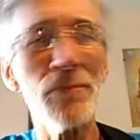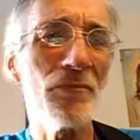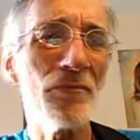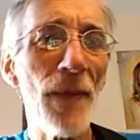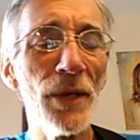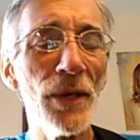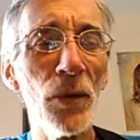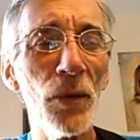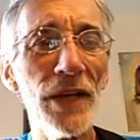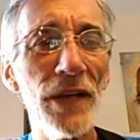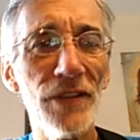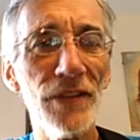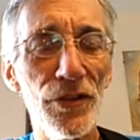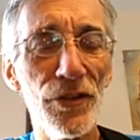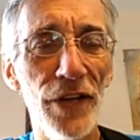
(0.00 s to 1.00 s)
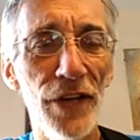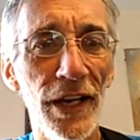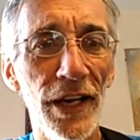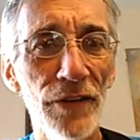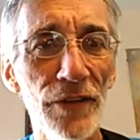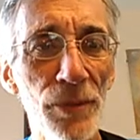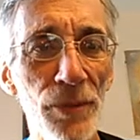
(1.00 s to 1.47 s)
maybe a weekly thing
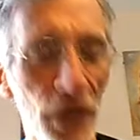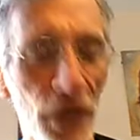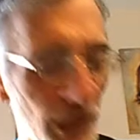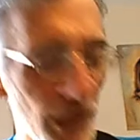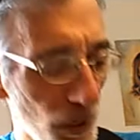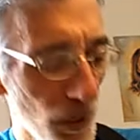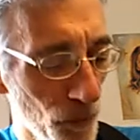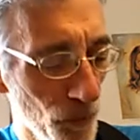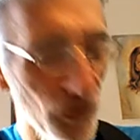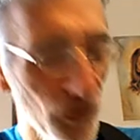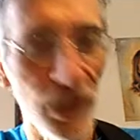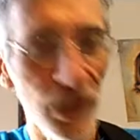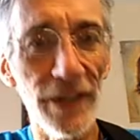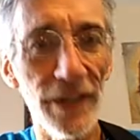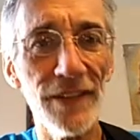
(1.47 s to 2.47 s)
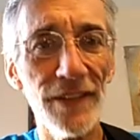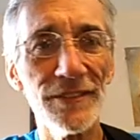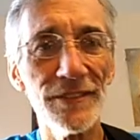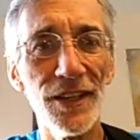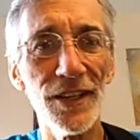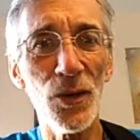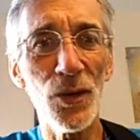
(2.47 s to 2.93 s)
every Monday, hopefully
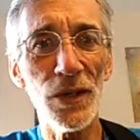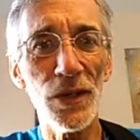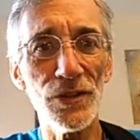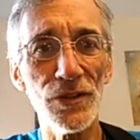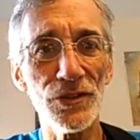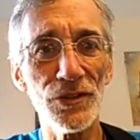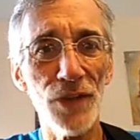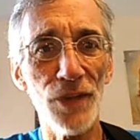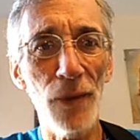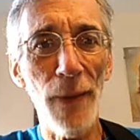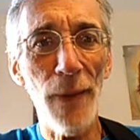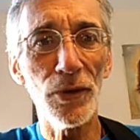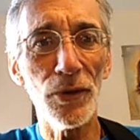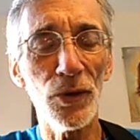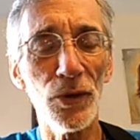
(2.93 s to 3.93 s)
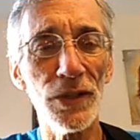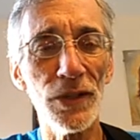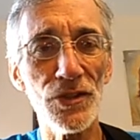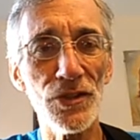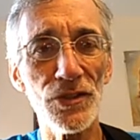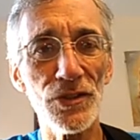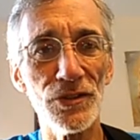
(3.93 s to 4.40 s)
uh, a quiz, a Bible
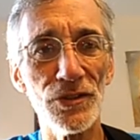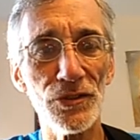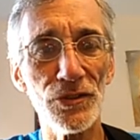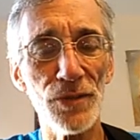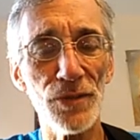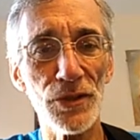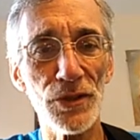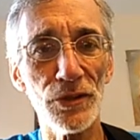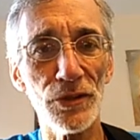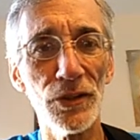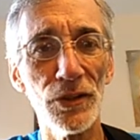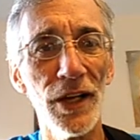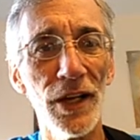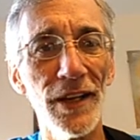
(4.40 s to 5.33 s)
quiz, scriptural,